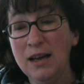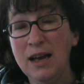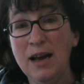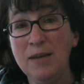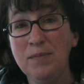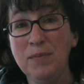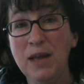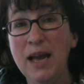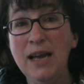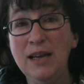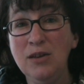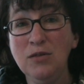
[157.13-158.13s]

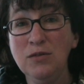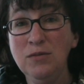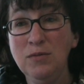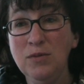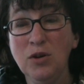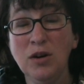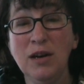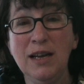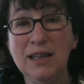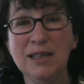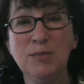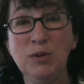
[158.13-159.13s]
hey, you got to
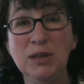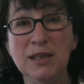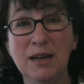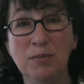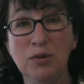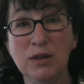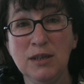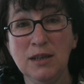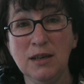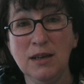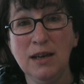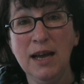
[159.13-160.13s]
let this person out of
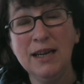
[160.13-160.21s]
prison.